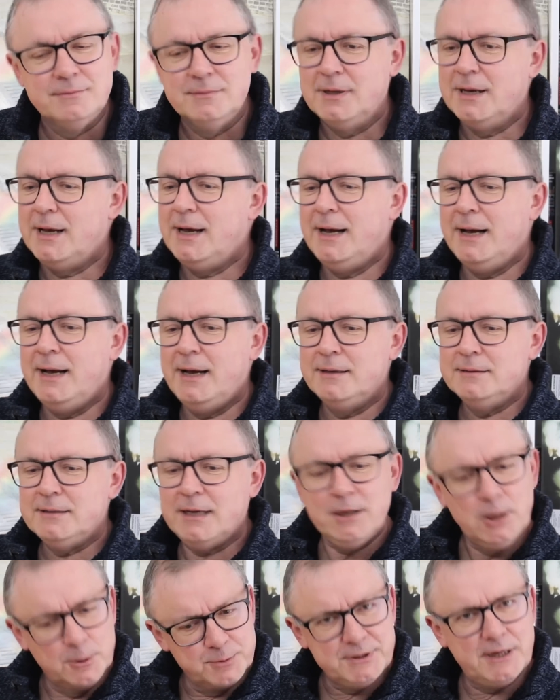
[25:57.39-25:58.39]
and I
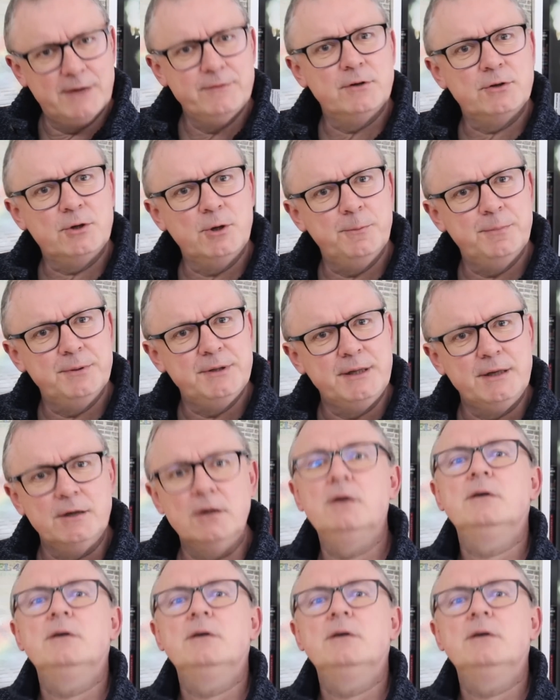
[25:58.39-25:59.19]
hope to have your company.